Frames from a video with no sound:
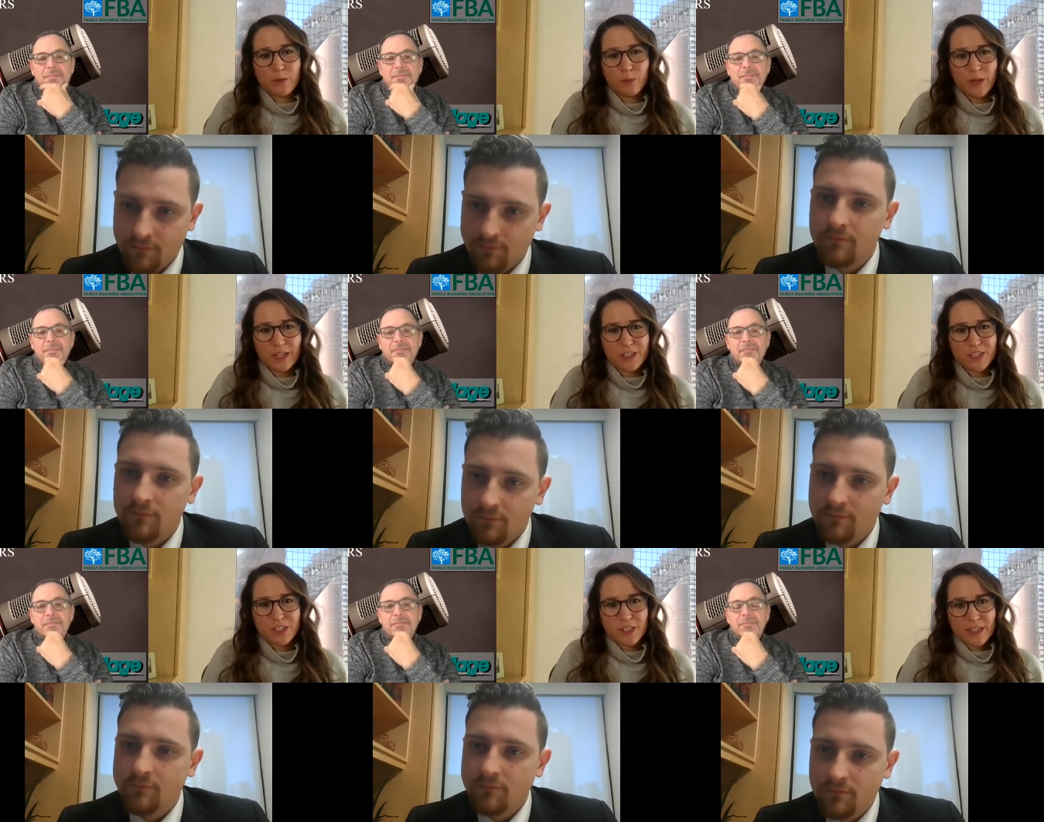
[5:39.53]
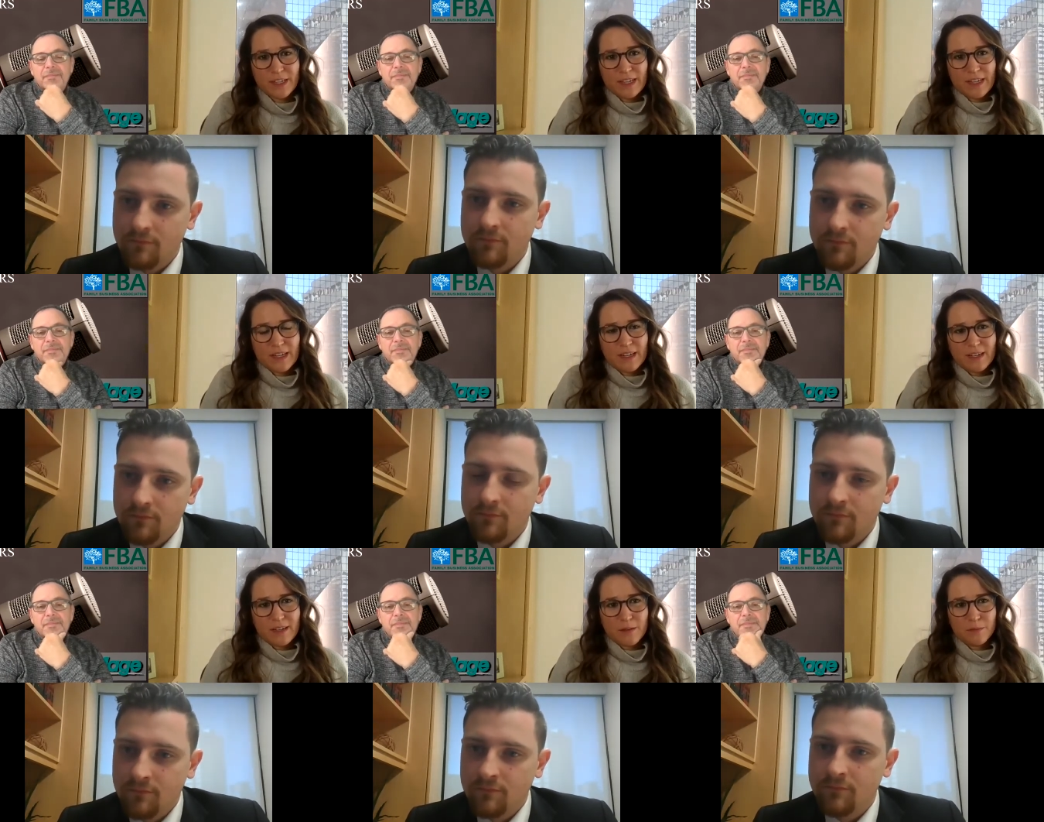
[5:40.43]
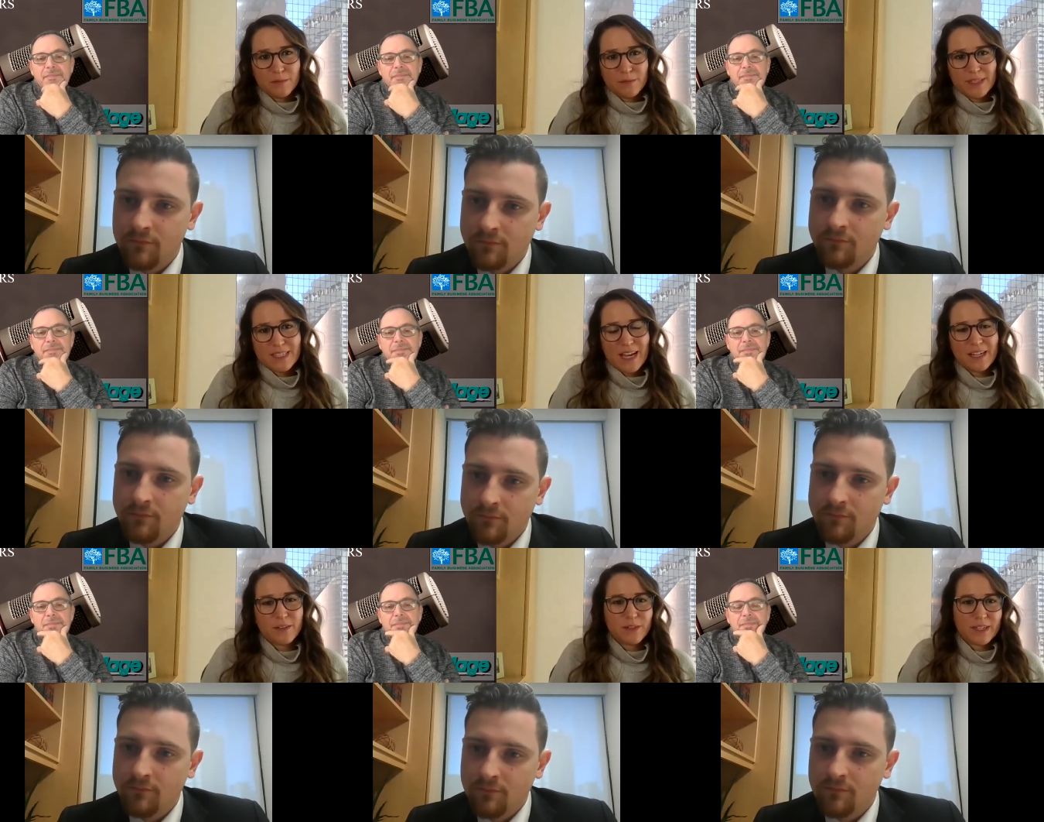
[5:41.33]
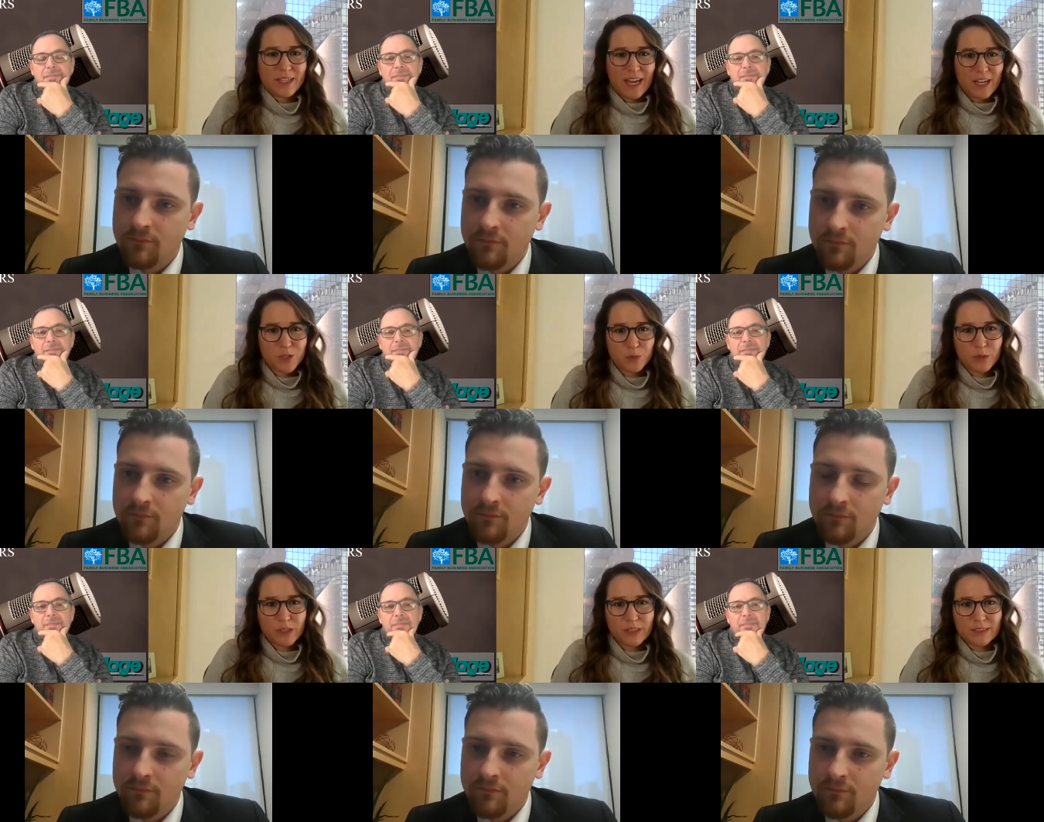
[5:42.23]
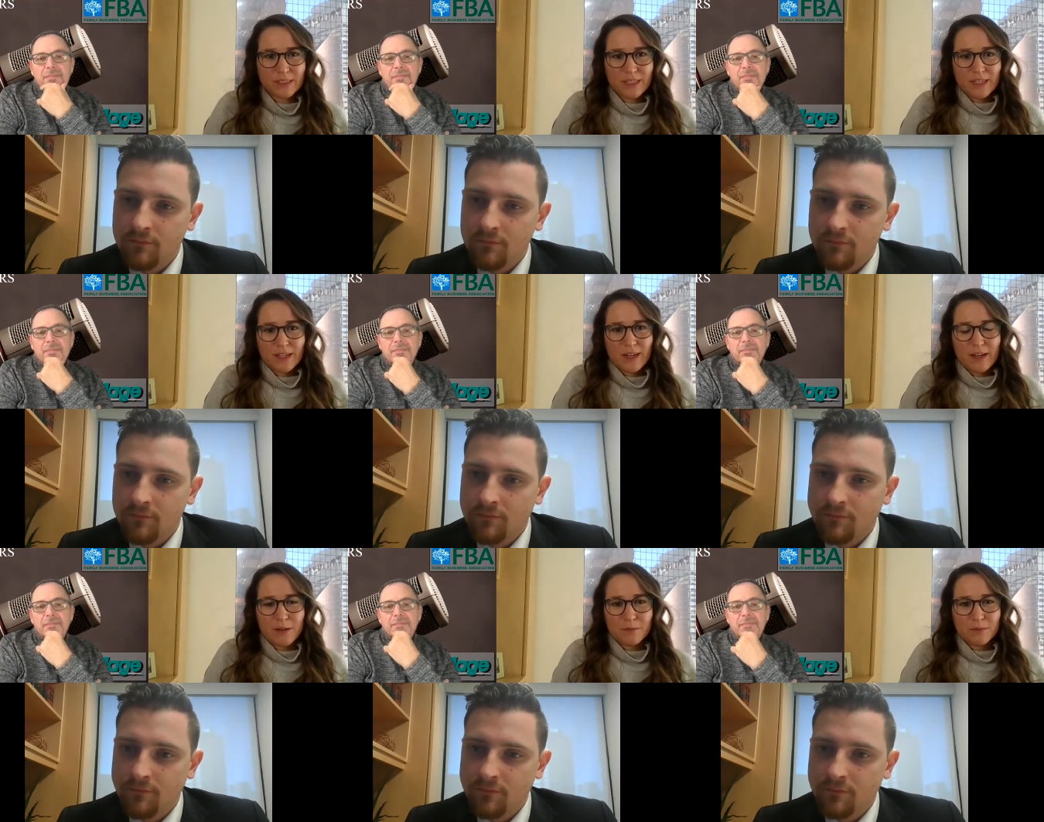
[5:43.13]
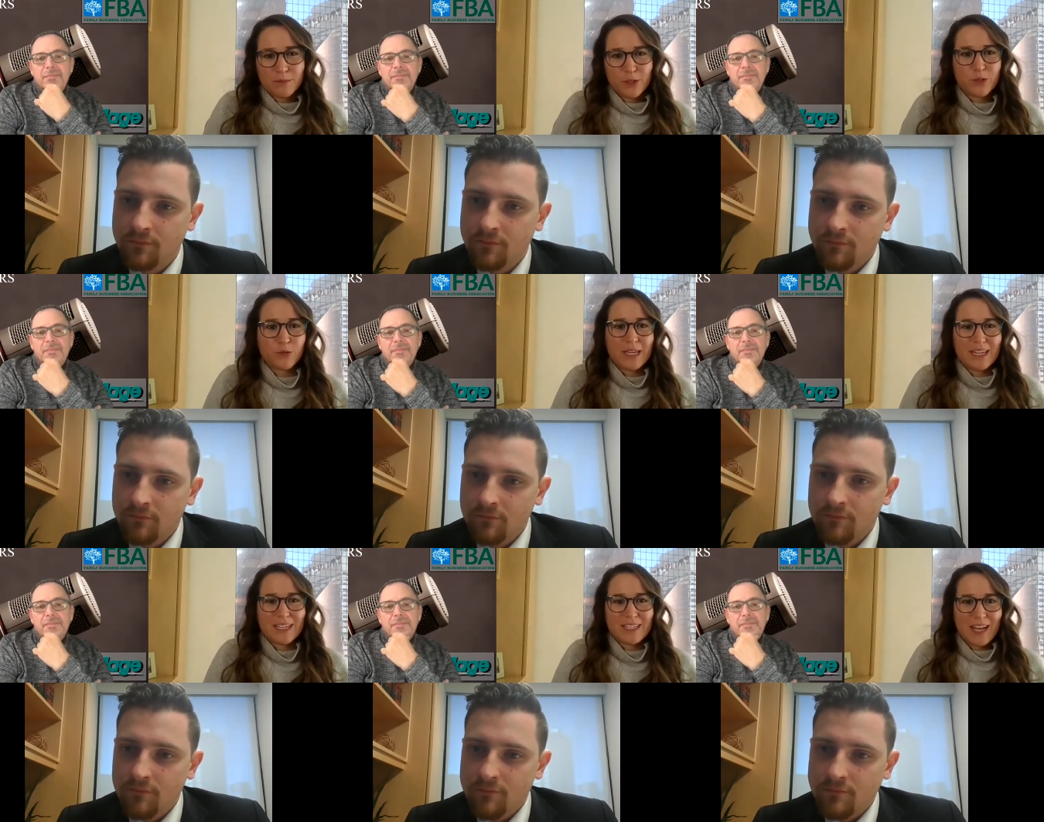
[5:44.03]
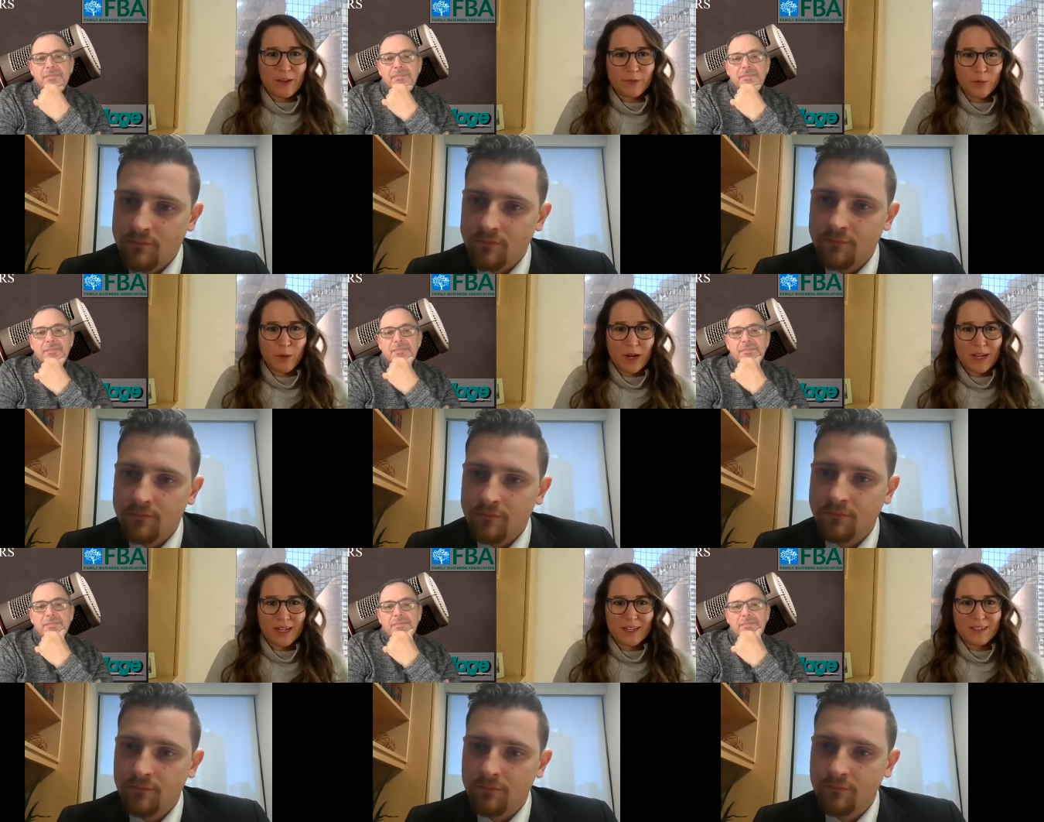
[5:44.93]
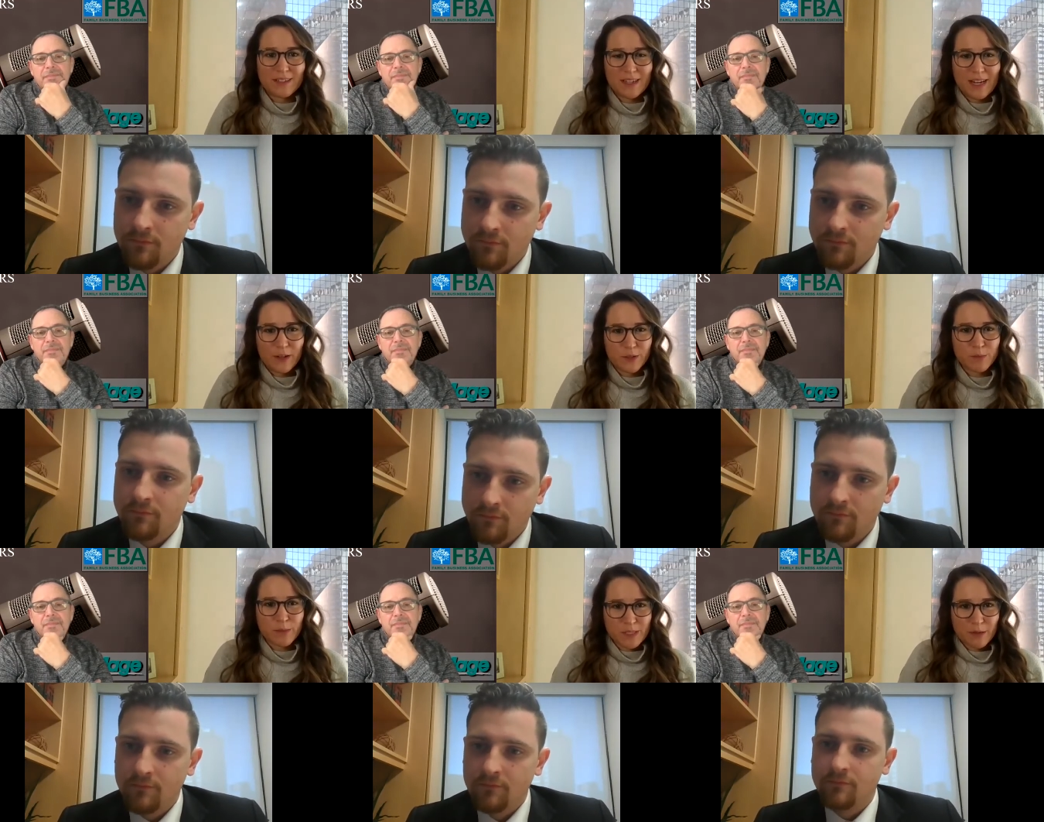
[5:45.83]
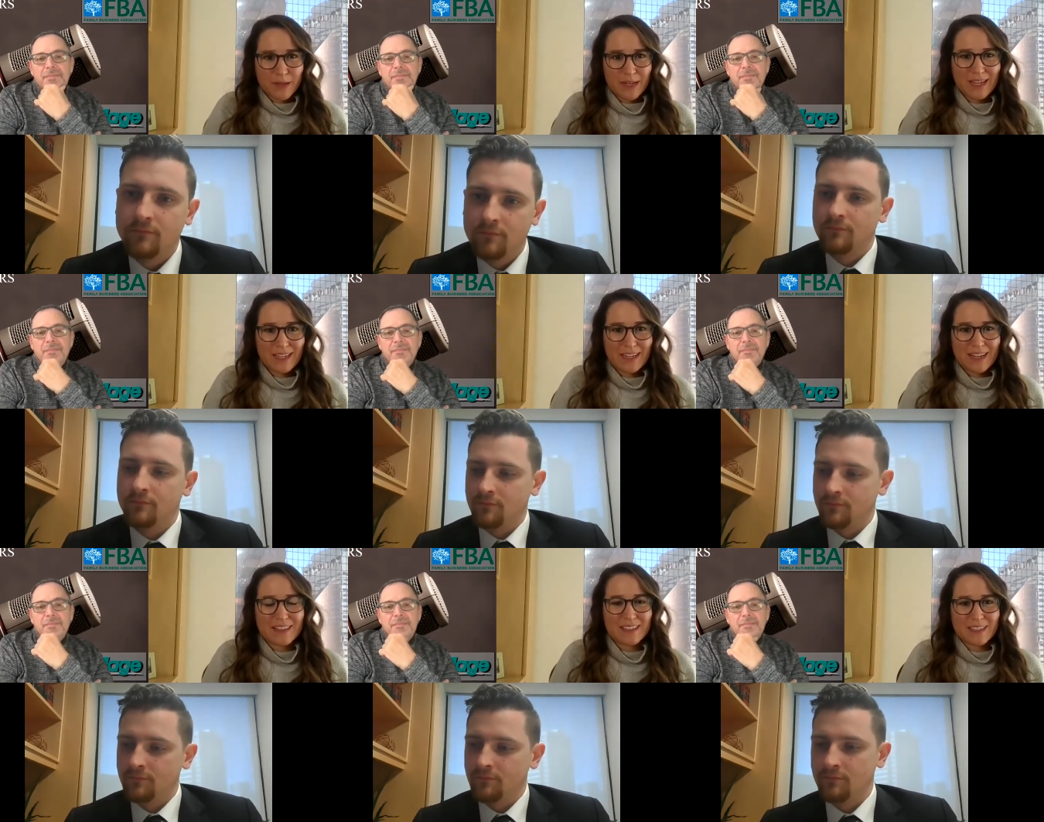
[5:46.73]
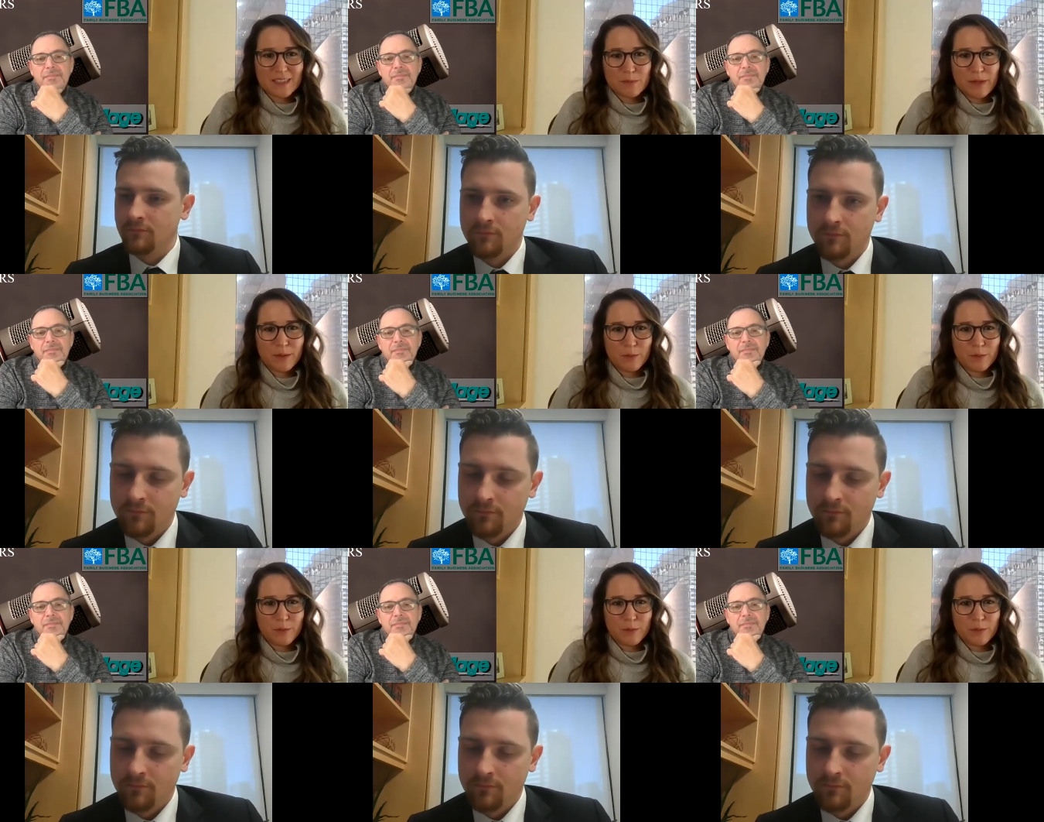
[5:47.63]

Speaker 1: which um, is kind of a casual um, greeting to everyone, and announcements are made. And I think that's been